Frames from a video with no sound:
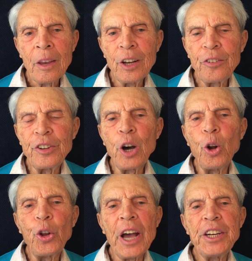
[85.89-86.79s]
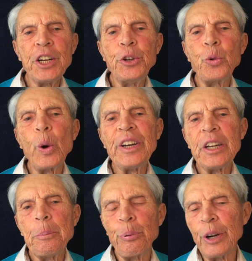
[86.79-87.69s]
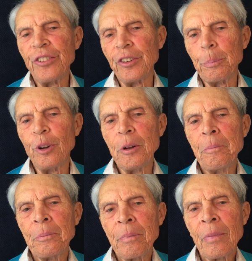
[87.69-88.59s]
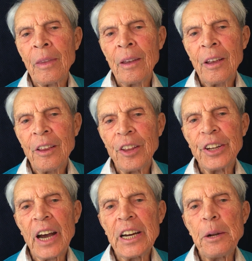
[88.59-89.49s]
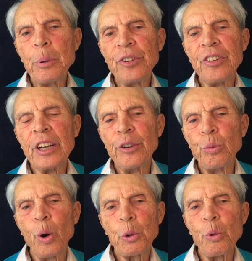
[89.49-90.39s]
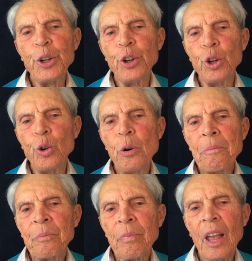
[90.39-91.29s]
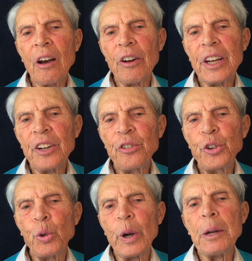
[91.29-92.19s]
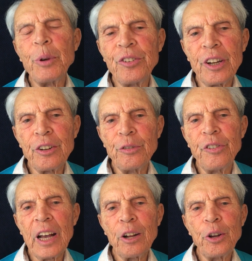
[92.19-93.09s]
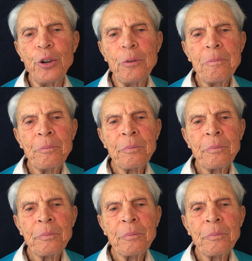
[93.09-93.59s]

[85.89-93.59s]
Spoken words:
It's the old 80-20 principle, that 80% of what we do only has 20% of value.